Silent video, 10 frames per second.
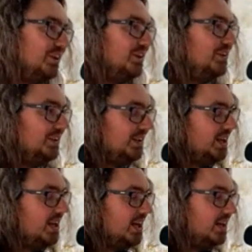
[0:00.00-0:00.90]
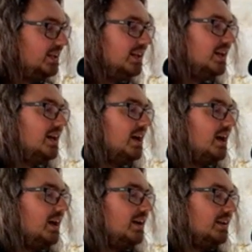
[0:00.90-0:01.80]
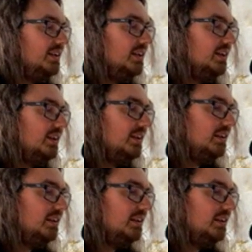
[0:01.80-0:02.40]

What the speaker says: brand awareness, thank you. Yeah, that's right.